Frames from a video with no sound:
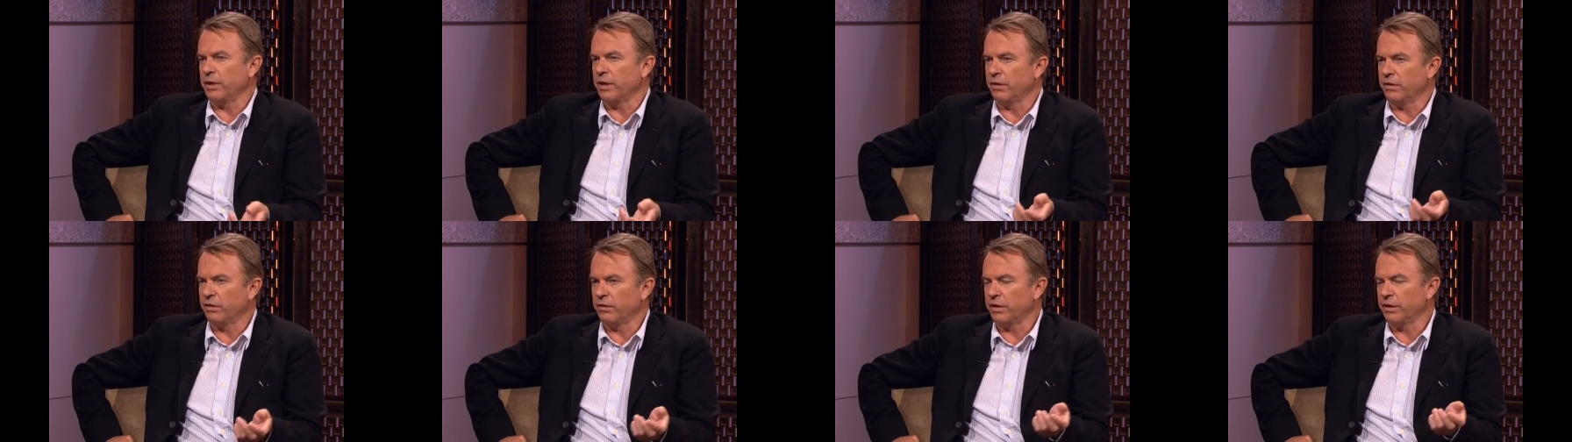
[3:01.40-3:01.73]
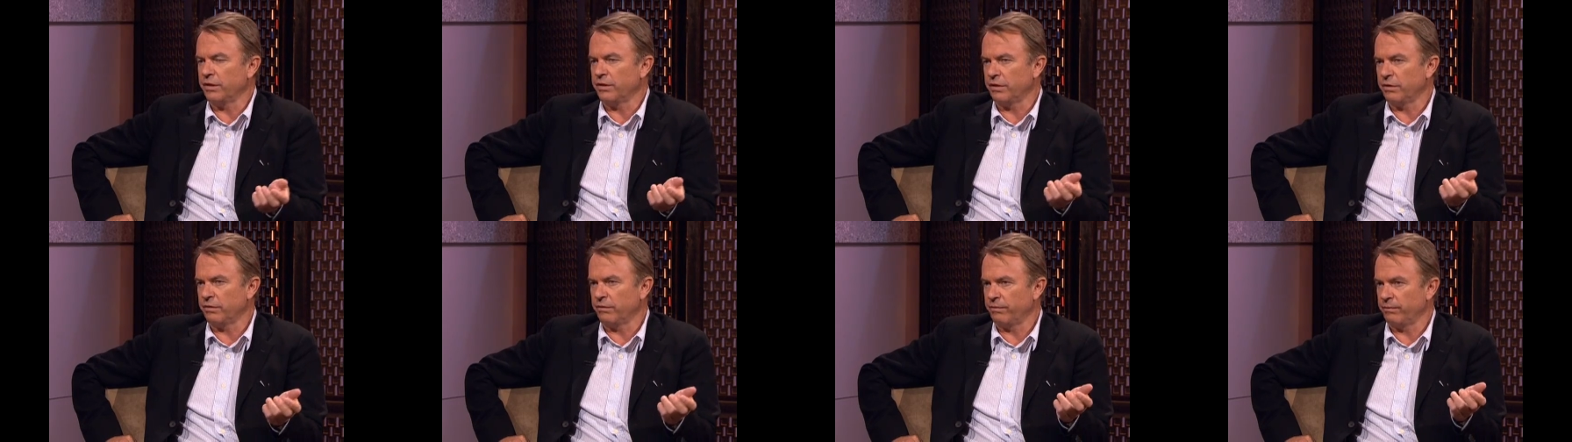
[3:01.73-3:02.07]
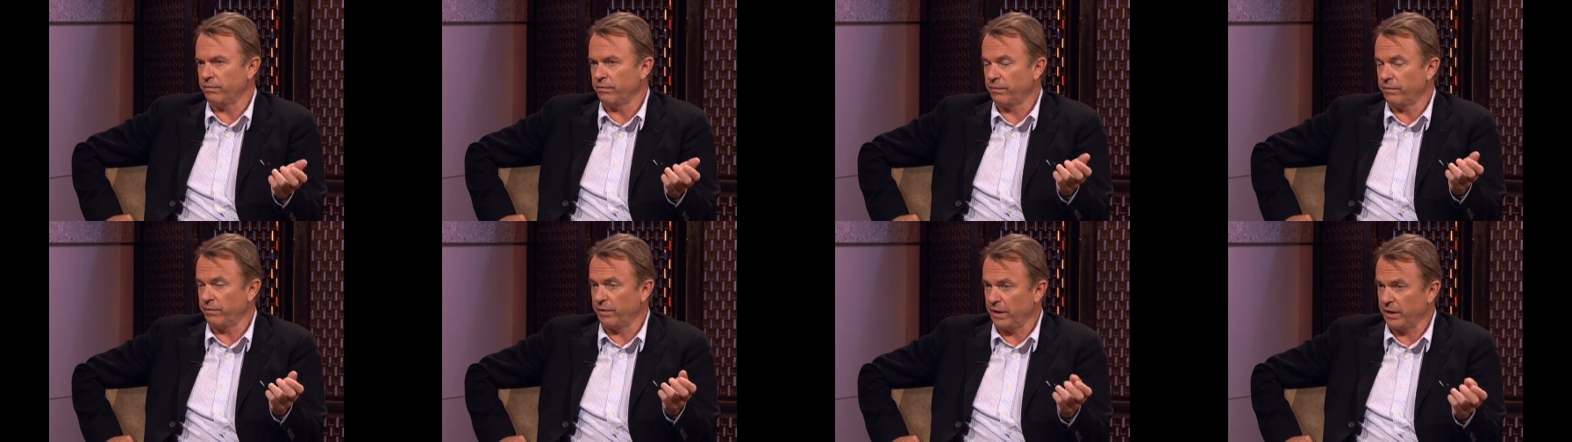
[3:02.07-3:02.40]
I thought this is
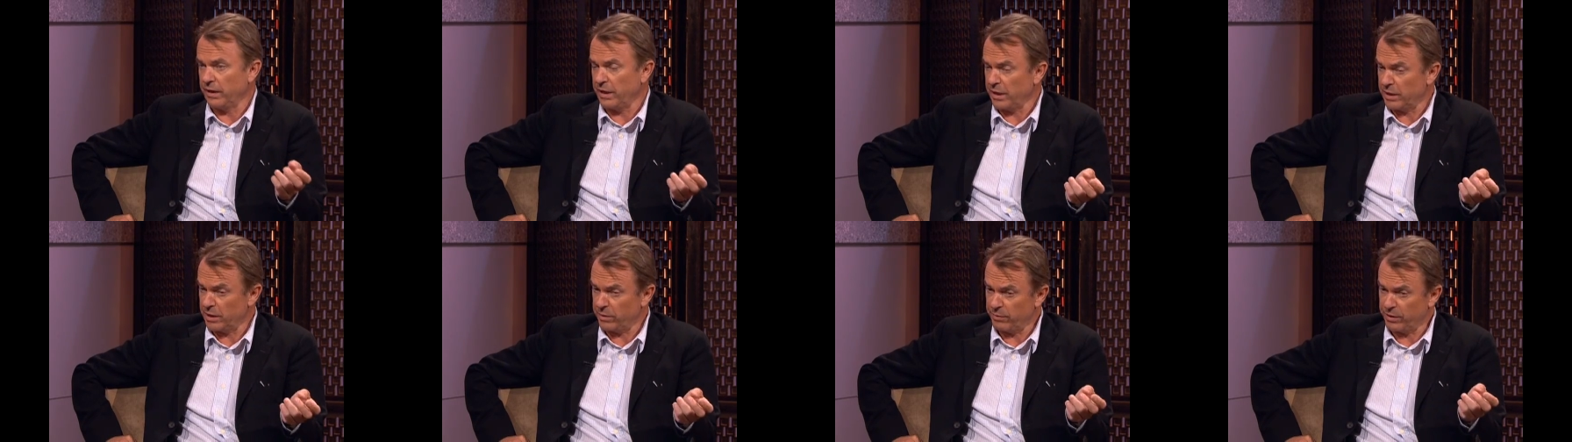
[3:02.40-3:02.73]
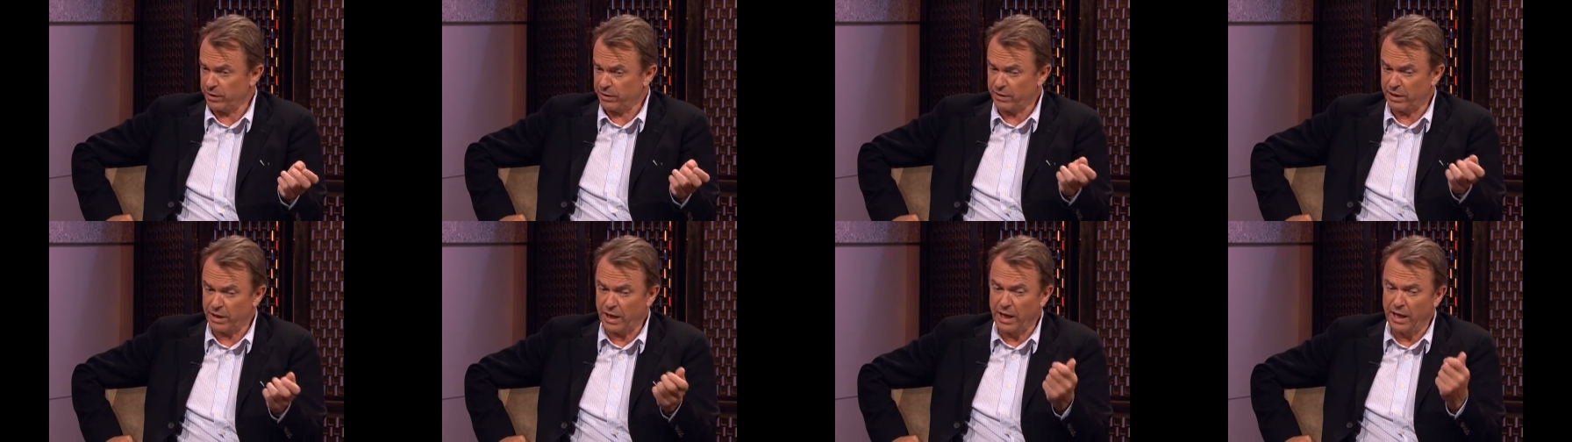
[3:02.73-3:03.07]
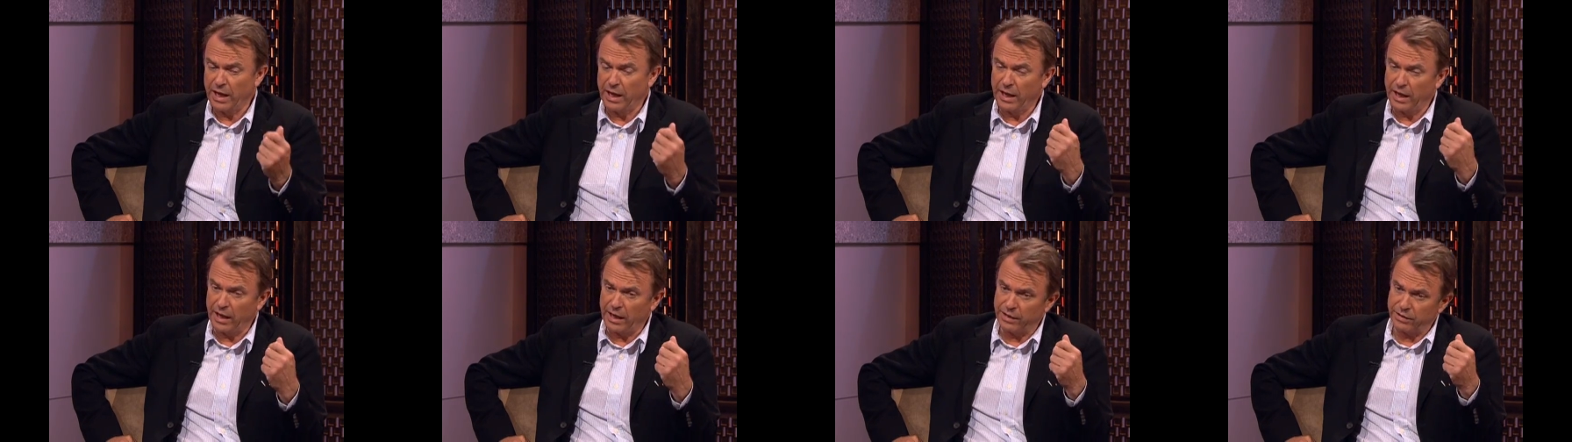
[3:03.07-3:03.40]
fantastic because
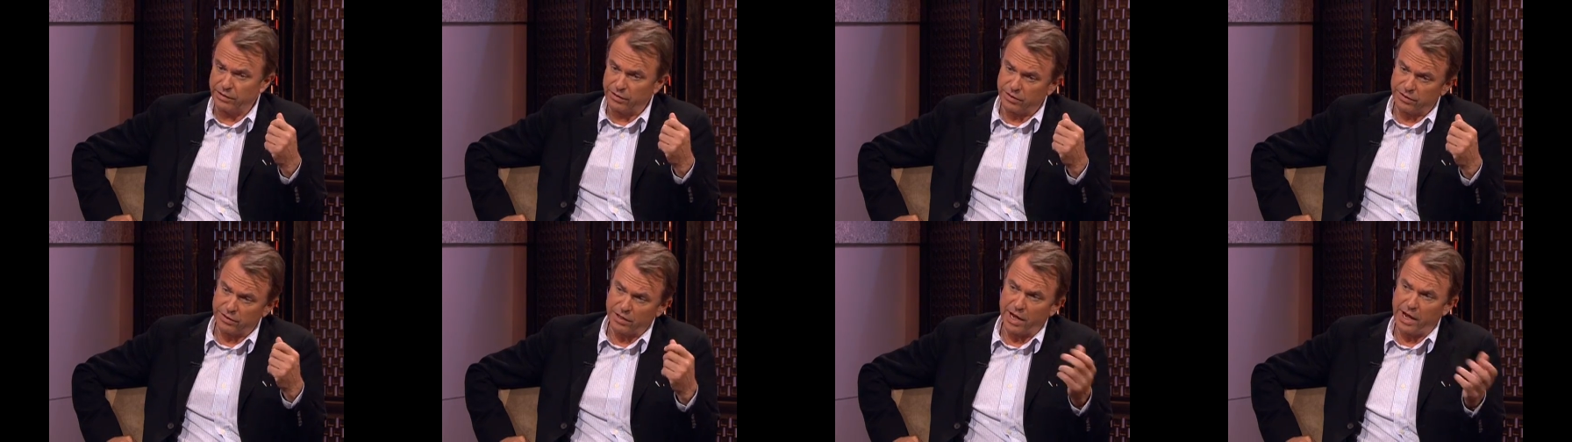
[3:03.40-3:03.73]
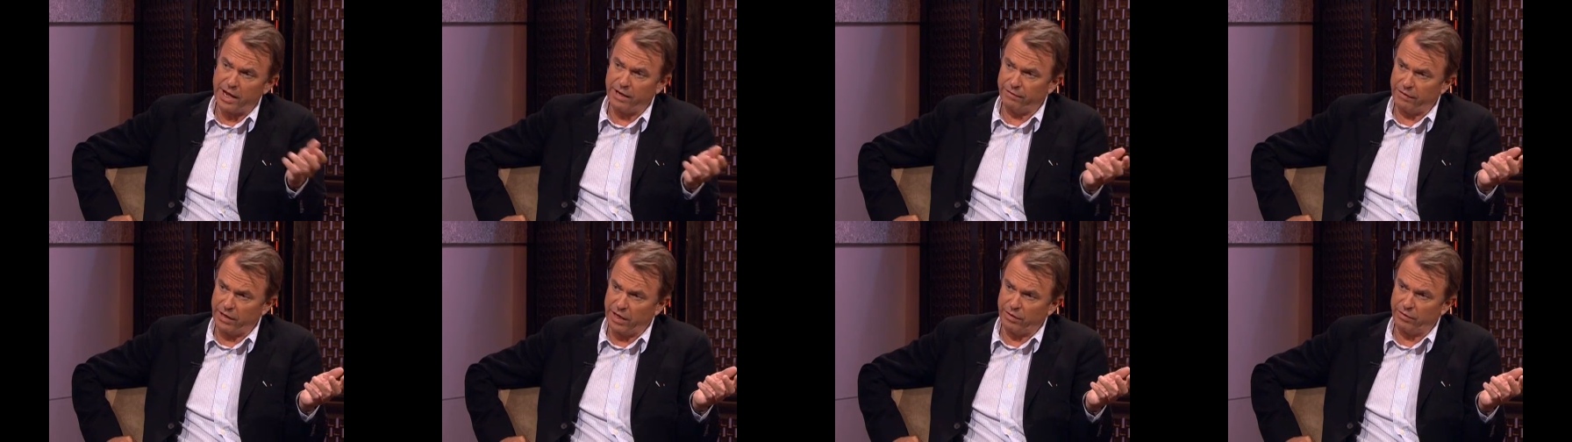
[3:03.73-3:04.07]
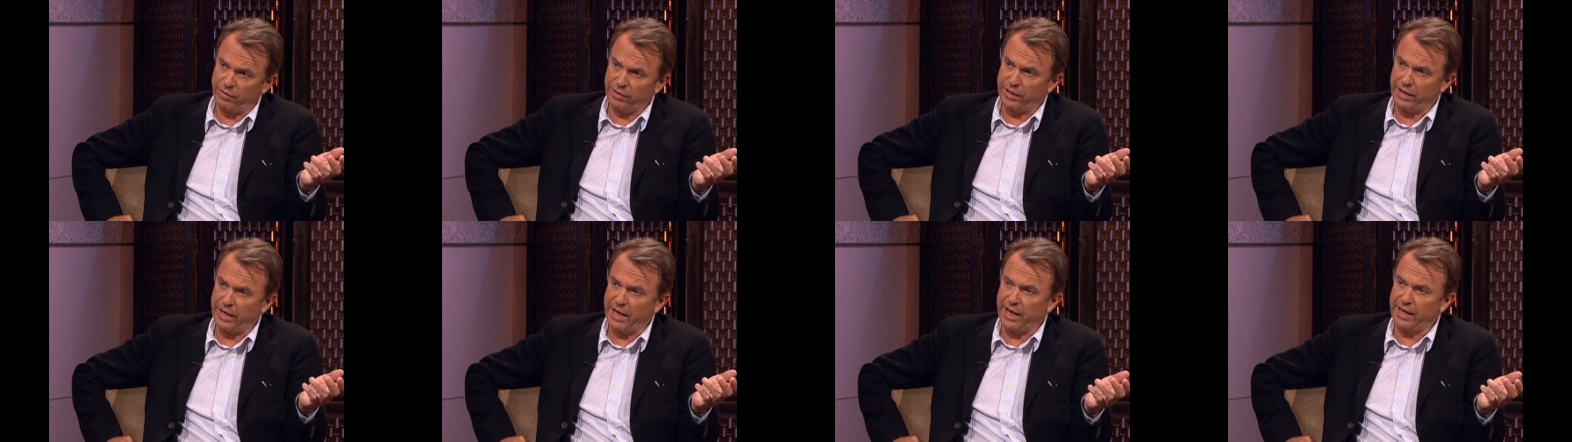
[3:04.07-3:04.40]
it's a side of
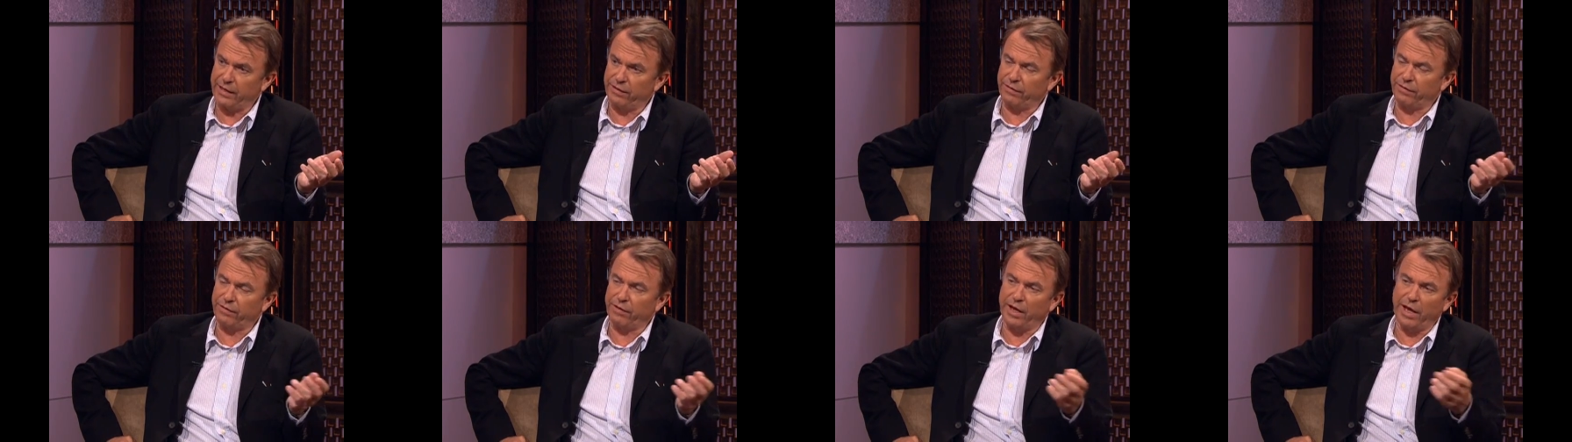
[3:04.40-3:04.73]
Henry VIII